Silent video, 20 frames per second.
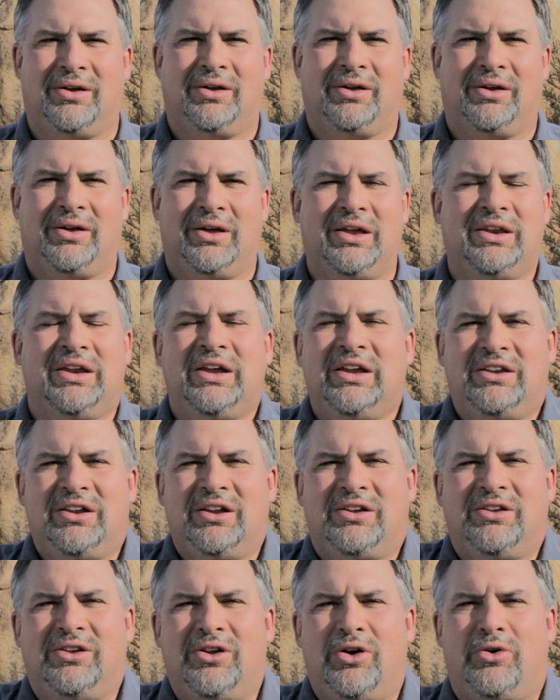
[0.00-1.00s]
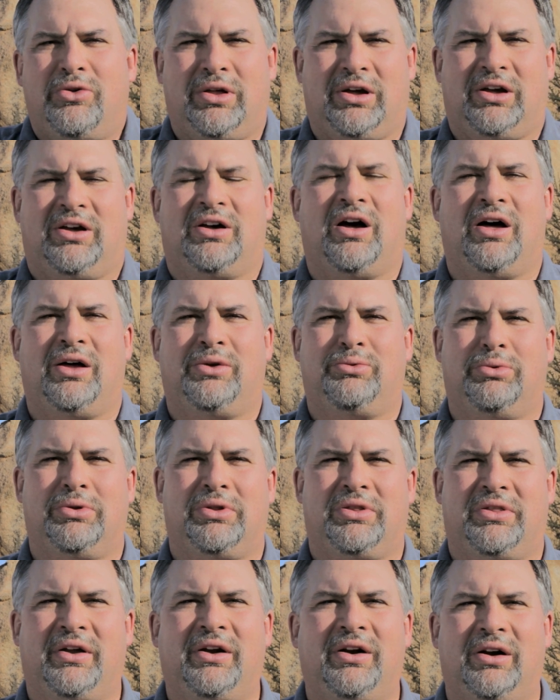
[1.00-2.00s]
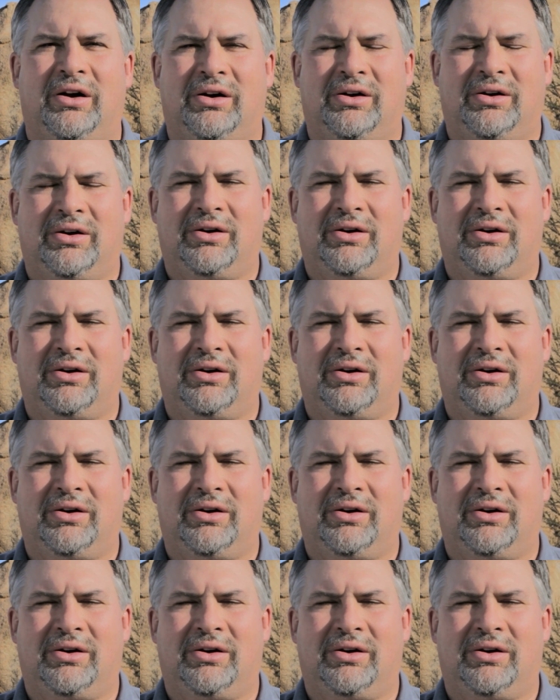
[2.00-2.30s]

and he didn't know that God was there.